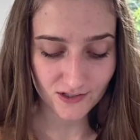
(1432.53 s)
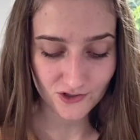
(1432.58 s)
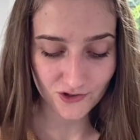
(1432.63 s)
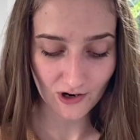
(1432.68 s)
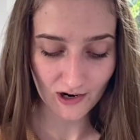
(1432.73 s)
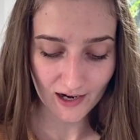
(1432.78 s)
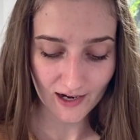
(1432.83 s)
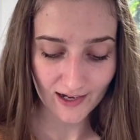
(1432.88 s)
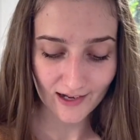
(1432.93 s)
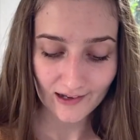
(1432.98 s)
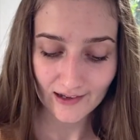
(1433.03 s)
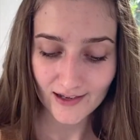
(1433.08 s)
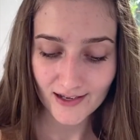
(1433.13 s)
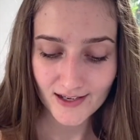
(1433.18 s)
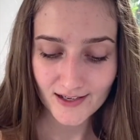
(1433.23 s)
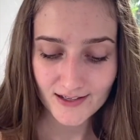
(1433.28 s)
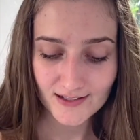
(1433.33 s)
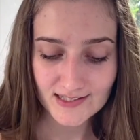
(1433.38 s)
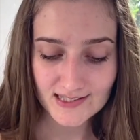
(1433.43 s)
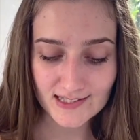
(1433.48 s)
to try
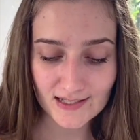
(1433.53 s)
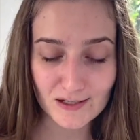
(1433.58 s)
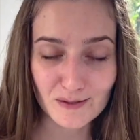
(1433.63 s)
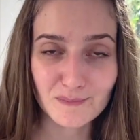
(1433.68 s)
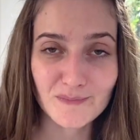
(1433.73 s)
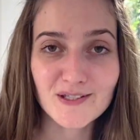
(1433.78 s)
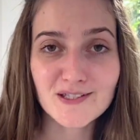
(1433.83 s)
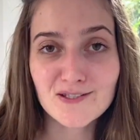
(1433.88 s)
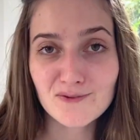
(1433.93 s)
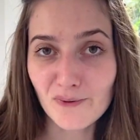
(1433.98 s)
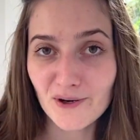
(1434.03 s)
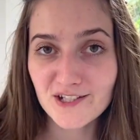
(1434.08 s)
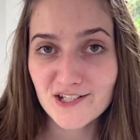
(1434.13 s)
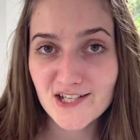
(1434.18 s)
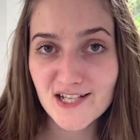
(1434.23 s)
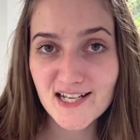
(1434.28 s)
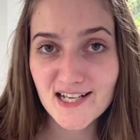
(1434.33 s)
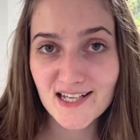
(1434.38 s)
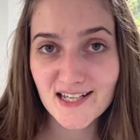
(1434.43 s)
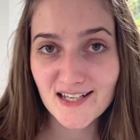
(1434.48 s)
some
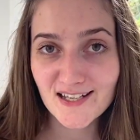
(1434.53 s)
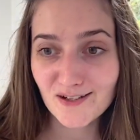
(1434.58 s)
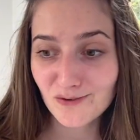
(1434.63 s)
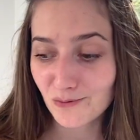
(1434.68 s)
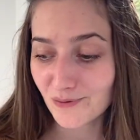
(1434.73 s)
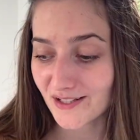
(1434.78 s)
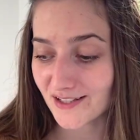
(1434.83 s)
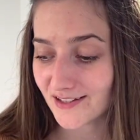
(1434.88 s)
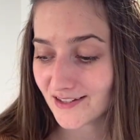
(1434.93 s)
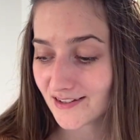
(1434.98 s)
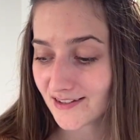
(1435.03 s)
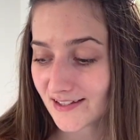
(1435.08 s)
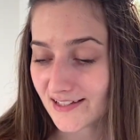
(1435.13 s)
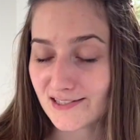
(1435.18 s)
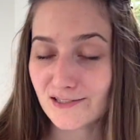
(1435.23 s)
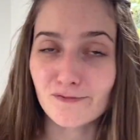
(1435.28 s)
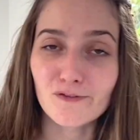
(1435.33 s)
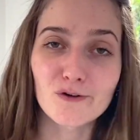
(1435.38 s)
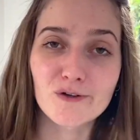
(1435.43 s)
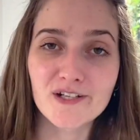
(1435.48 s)
swatching with the
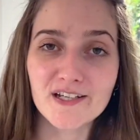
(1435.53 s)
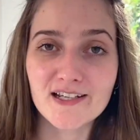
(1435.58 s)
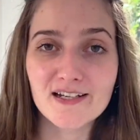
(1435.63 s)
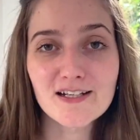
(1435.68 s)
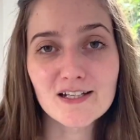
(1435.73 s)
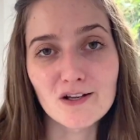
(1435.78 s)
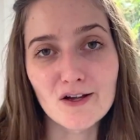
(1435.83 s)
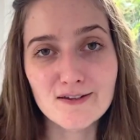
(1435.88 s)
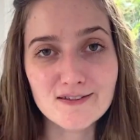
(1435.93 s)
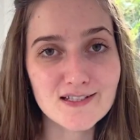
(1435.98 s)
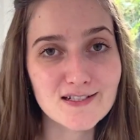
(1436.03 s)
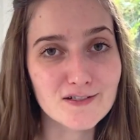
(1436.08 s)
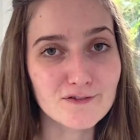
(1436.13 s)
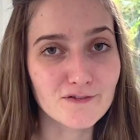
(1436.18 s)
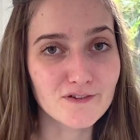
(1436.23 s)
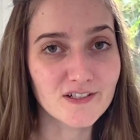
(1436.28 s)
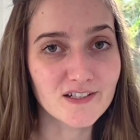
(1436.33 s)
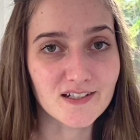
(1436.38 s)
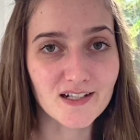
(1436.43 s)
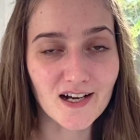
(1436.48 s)
Devonia in lots of
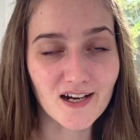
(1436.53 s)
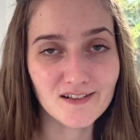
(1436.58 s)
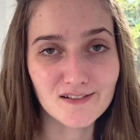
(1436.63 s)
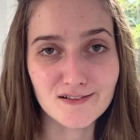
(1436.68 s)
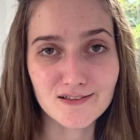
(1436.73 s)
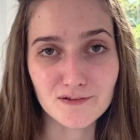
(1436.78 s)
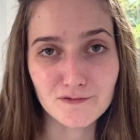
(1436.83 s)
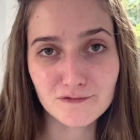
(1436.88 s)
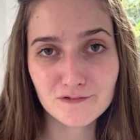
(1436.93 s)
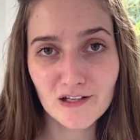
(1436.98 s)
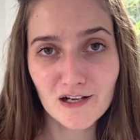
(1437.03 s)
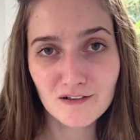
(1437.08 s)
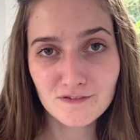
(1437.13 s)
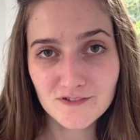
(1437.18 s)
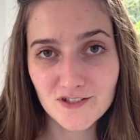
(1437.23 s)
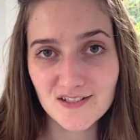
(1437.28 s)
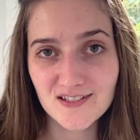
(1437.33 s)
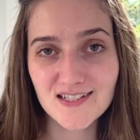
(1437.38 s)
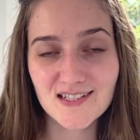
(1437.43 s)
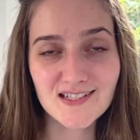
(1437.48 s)
different colours of fluff
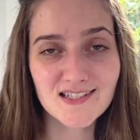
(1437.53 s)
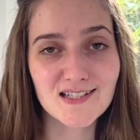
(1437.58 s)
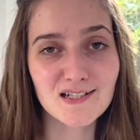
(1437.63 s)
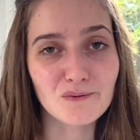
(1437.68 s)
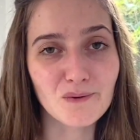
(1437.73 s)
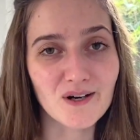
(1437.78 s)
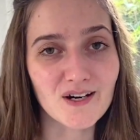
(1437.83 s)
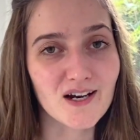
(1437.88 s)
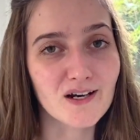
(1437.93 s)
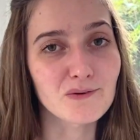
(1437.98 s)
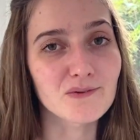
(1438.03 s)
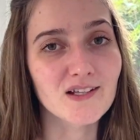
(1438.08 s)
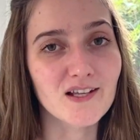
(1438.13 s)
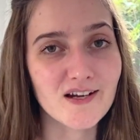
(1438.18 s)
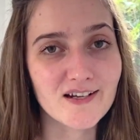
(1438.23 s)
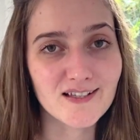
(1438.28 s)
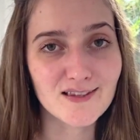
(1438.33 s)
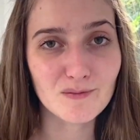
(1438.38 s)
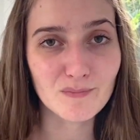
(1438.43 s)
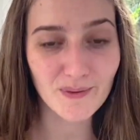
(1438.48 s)
just to see what I would
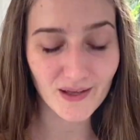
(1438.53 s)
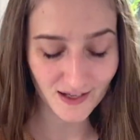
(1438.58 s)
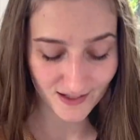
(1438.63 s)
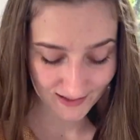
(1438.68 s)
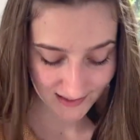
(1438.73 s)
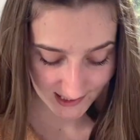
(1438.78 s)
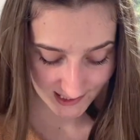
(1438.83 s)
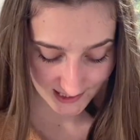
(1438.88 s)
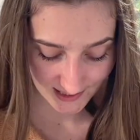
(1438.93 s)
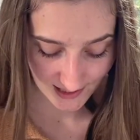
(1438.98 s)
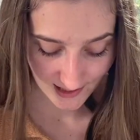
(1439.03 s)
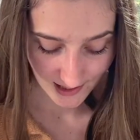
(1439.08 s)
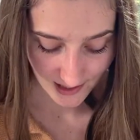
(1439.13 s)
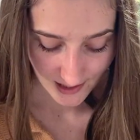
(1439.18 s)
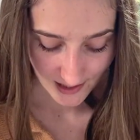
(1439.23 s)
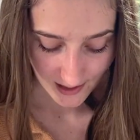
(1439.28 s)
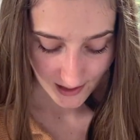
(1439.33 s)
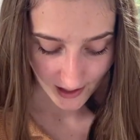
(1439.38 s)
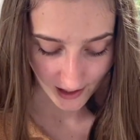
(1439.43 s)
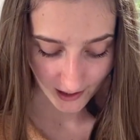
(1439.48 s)
like the best.
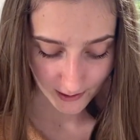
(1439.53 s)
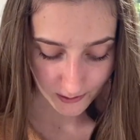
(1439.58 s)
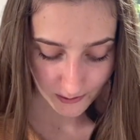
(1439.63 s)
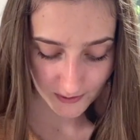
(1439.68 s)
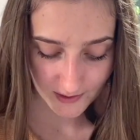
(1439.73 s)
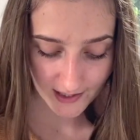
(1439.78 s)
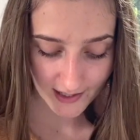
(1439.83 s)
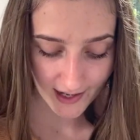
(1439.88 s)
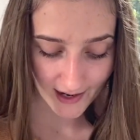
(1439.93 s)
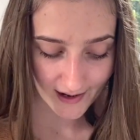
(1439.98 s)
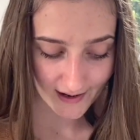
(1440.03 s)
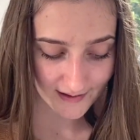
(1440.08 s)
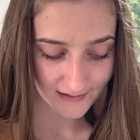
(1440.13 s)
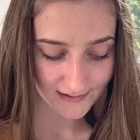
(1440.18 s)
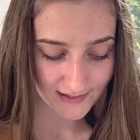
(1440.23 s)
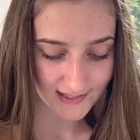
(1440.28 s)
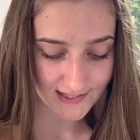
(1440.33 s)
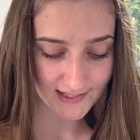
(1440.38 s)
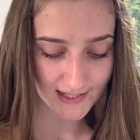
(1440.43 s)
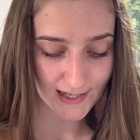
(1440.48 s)
I already had
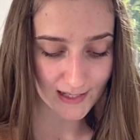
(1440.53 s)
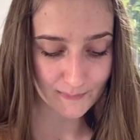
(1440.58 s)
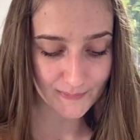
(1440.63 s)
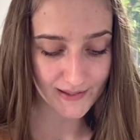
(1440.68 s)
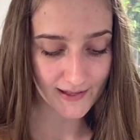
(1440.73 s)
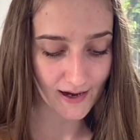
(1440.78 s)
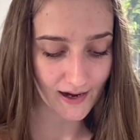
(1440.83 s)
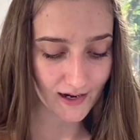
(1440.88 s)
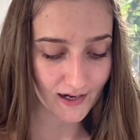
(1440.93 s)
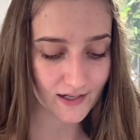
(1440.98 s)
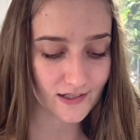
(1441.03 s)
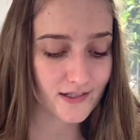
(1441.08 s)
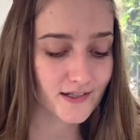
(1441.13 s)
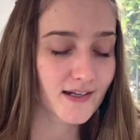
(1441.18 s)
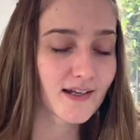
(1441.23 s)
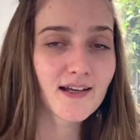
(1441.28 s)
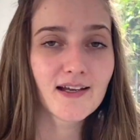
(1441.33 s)
the same yarn